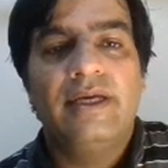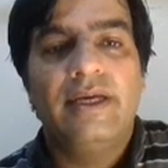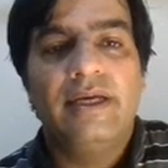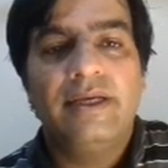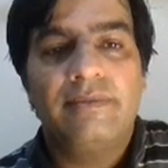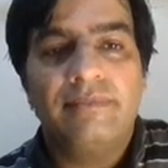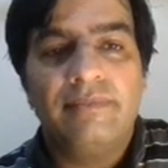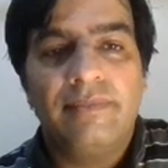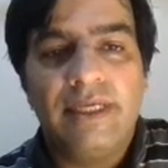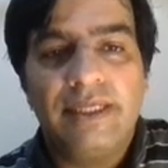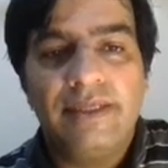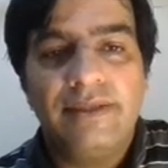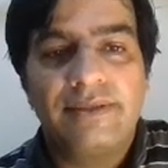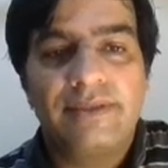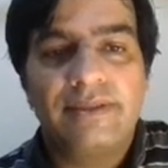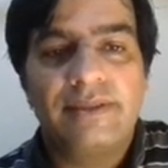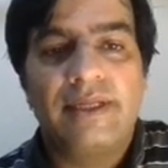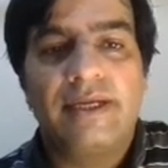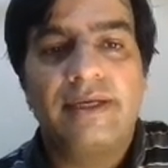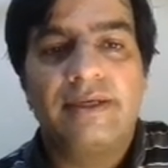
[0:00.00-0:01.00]
it
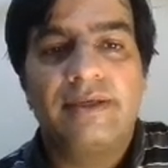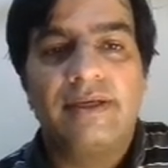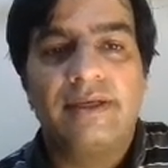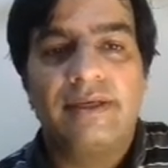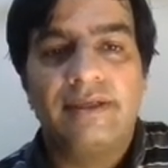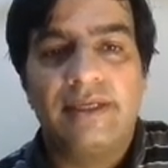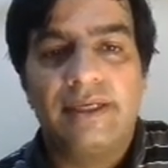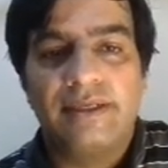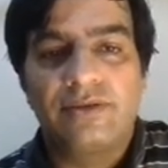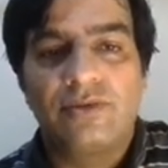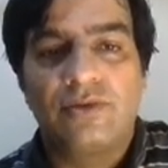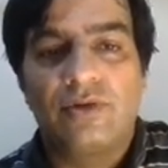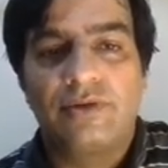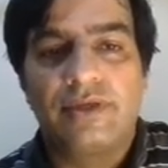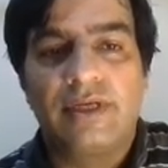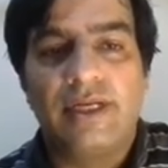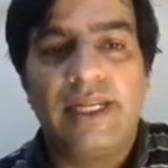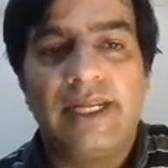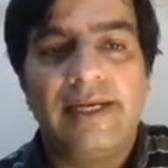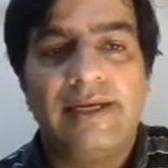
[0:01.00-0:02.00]
means that that's
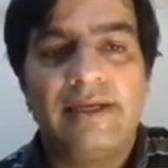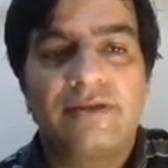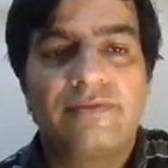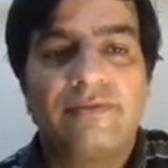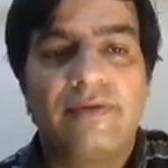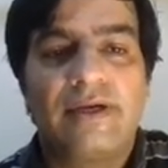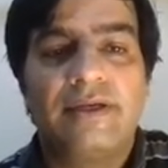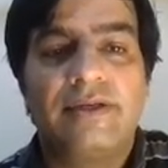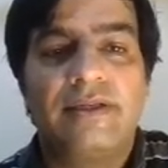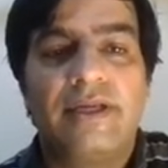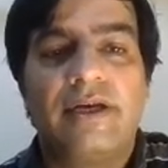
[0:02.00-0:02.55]
not an English word.